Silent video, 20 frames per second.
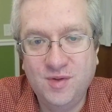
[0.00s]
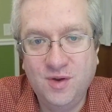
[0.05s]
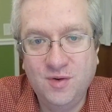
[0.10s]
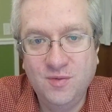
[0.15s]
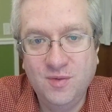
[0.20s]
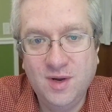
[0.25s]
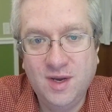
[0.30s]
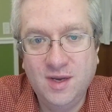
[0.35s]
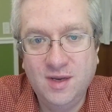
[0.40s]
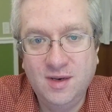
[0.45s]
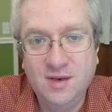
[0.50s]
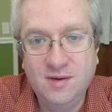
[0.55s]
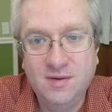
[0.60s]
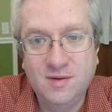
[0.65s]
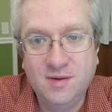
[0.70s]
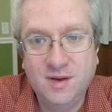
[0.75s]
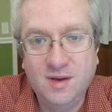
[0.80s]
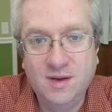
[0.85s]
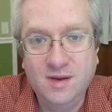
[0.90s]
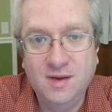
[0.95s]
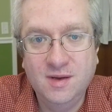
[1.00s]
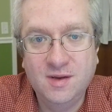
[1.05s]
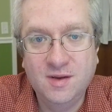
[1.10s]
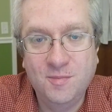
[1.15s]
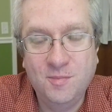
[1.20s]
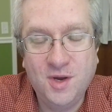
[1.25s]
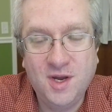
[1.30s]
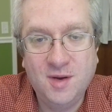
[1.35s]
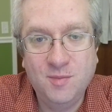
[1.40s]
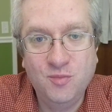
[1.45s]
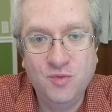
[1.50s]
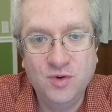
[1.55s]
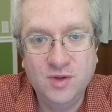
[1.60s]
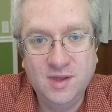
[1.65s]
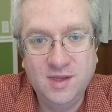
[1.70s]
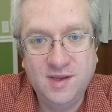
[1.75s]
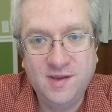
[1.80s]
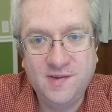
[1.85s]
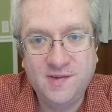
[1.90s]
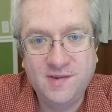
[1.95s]
Flow Ride, Kebab
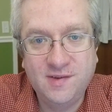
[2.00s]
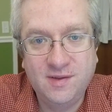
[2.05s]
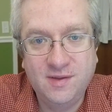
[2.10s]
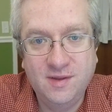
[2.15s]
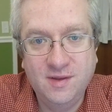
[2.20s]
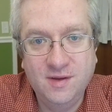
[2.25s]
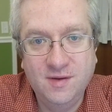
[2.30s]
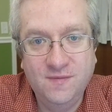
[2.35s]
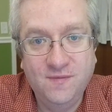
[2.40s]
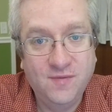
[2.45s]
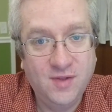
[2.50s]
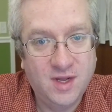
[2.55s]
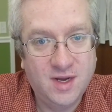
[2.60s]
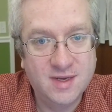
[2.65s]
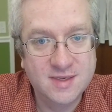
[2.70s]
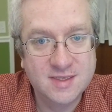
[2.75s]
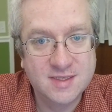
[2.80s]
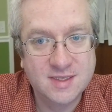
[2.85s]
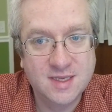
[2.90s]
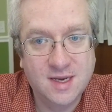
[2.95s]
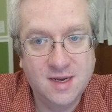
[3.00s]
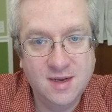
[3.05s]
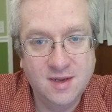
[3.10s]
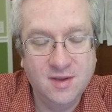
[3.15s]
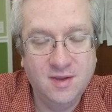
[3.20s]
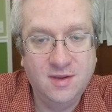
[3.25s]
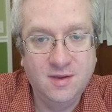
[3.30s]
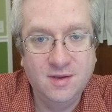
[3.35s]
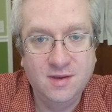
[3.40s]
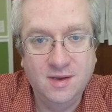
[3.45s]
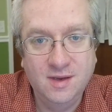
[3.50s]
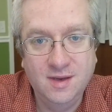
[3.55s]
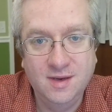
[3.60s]
released the Floss Style.